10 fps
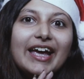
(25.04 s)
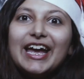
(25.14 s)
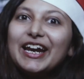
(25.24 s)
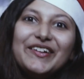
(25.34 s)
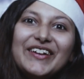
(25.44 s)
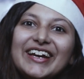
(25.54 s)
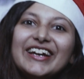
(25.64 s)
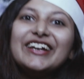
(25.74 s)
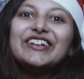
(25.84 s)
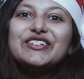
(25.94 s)

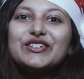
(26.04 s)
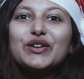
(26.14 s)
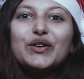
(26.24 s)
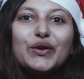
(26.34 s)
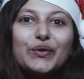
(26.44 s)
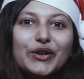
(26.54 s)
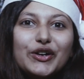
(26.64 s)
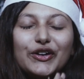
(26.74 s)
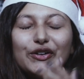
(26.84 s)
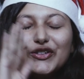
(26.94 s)
Anyway, so we're
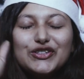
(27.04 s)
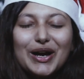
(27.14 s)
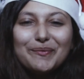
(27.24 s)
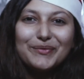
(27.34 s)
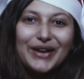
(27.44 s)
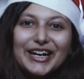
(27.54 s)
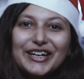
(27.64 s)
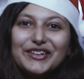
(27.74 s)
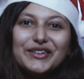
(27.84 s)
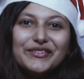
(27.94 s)
going to jump right
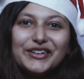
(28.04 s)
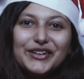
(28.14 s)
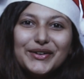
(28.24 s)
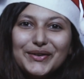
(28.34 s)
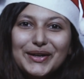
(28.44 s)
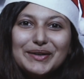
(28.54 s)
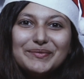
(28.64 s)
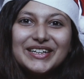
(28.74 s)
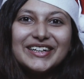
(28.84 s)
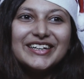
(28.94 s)
into the video today
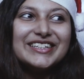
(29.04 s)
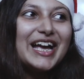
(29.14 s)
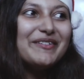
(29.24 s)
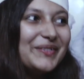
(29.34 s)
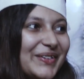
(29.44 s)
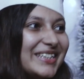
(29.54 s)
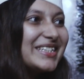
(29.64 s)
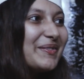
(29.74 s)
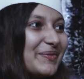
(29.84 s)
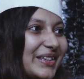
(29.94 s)
because I'm doing
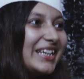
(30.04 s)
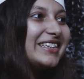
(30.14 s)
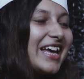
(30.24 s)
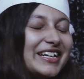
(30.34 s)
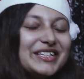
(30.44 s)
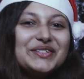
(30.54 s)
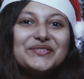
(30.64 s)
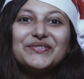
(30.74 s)
something that is